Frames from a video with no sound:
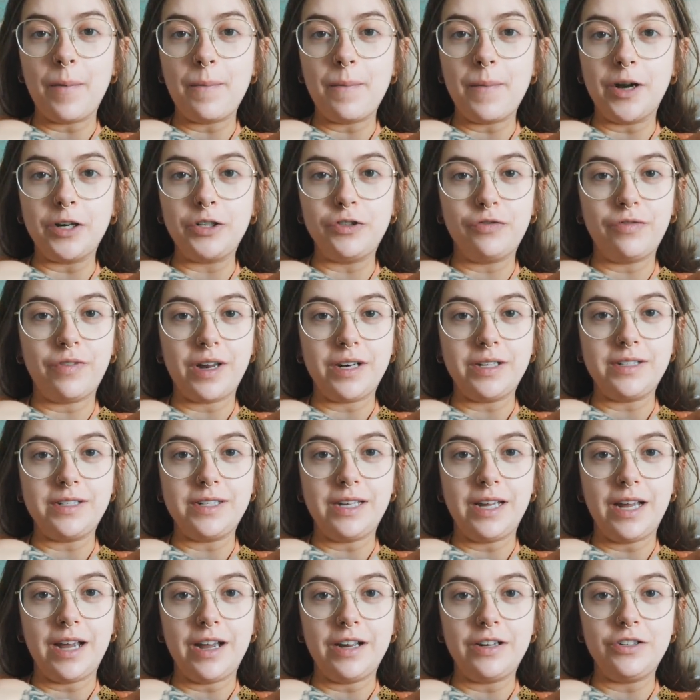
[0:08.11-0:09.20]
much
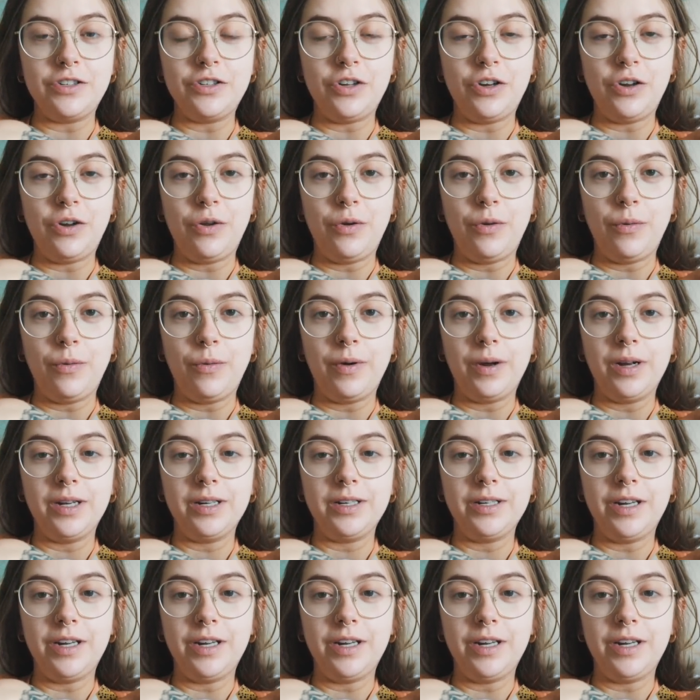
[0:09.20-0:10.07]
fancier to,